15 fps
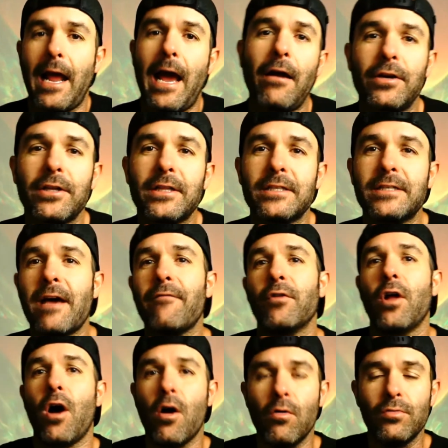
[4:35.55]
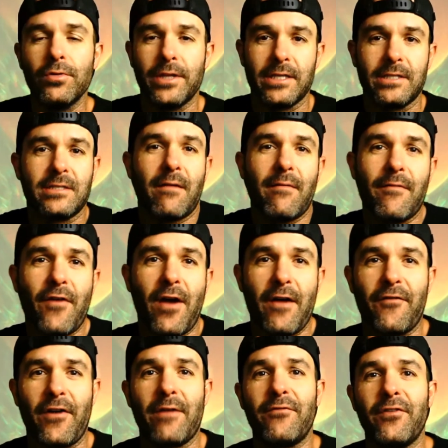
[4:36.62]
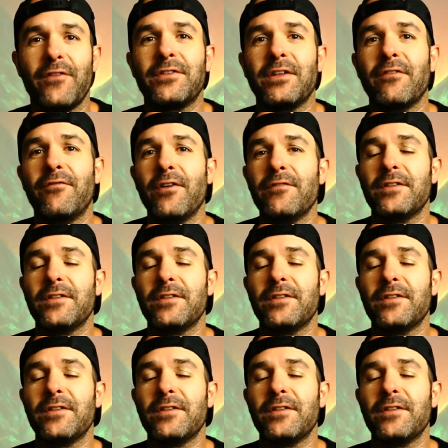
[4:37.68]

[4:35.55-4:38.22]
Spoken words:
How could the devil own this if I'm 50-50?